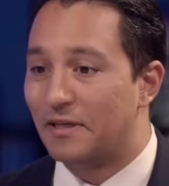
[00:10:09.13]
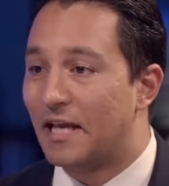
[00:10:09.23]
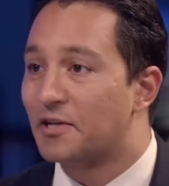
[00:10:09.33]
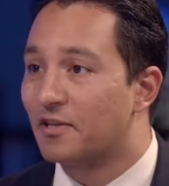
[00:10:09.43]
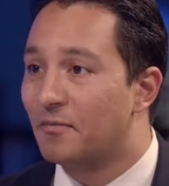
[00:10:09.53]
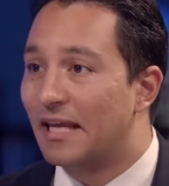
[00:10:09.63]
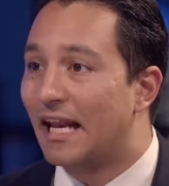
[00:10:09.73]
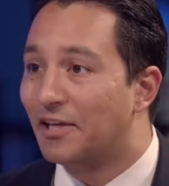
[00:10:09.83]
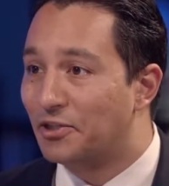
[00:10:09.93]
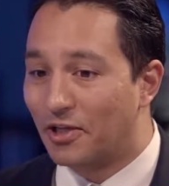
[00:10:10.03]
potentially be
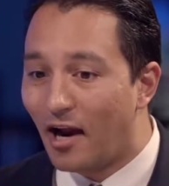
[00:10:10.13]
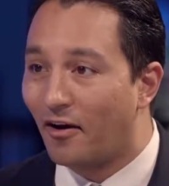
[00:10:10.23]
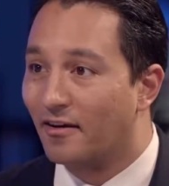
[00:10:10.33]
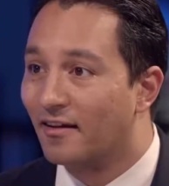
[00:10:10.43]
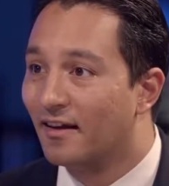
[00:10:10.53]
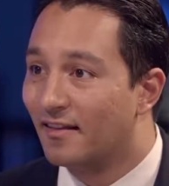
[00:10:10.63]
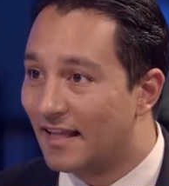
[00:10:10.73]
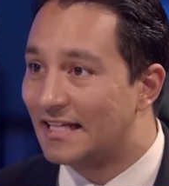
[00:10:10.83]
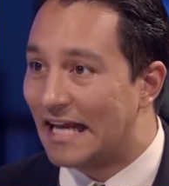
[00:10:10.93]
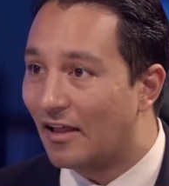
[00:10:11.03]
getting shared.
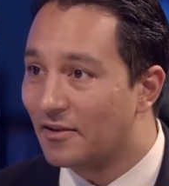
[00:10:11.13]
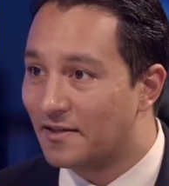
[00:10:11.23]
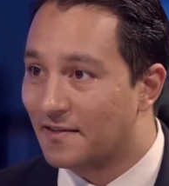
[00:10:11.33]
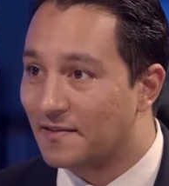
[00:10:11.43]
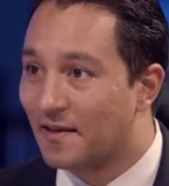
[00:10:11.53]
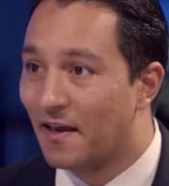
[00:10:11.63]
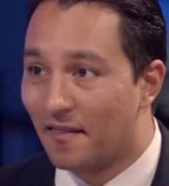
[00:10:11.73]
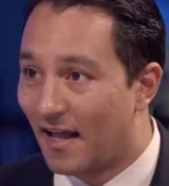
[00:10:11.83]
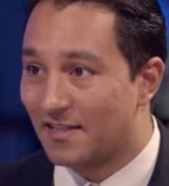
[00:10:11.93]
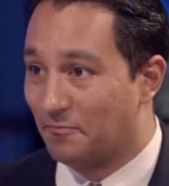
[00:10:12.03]
The intelligence
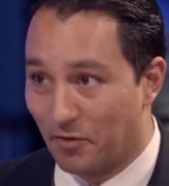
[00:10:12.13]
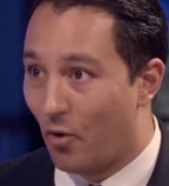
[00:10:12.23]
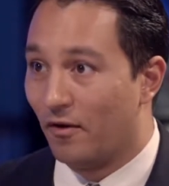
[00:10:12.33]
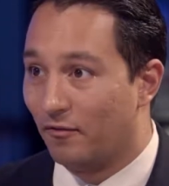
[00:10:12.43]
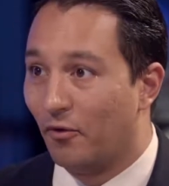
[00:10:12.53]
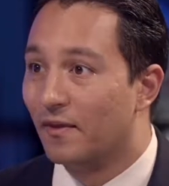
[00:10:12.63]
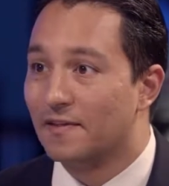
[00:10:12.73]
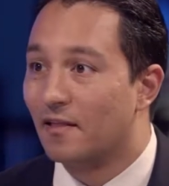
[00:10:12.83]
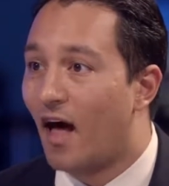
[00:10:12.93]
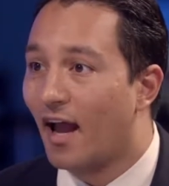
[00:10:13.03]
that's going through
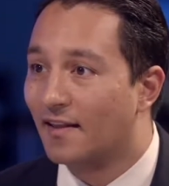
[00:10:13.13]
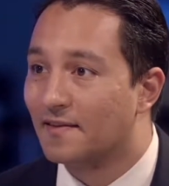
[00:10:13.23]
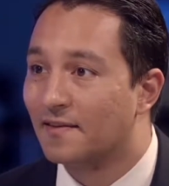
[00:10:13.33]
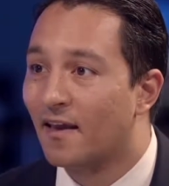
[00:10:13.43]
this alliance.